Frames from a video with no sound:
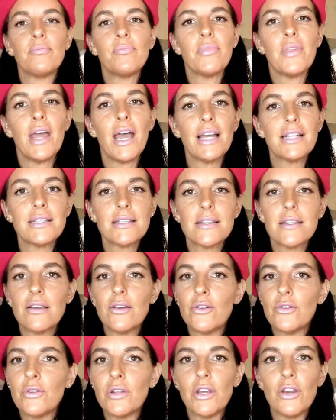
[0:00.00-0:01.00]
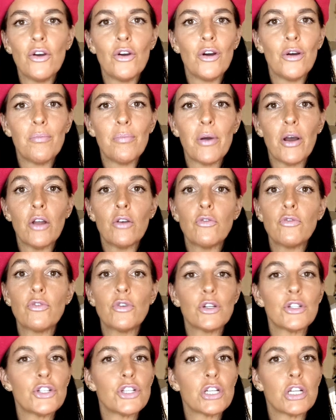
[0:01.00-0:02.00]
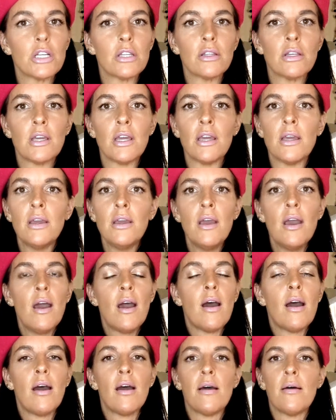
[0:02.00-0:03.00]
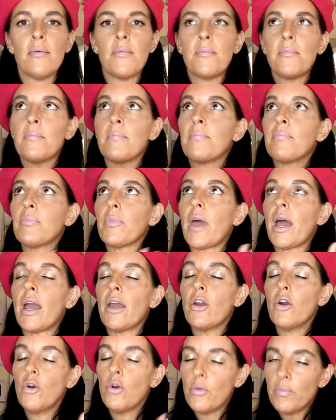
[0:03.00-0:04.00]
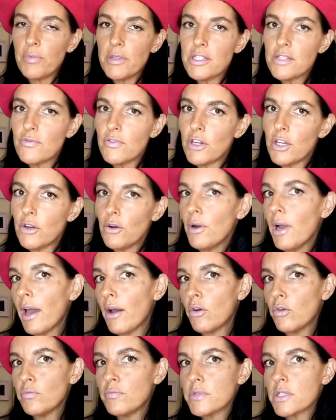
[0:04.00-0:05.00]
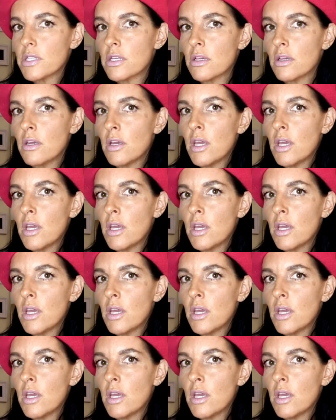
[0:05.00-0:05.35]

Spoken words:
that's the only hope, unfortunately. I hope this video helped.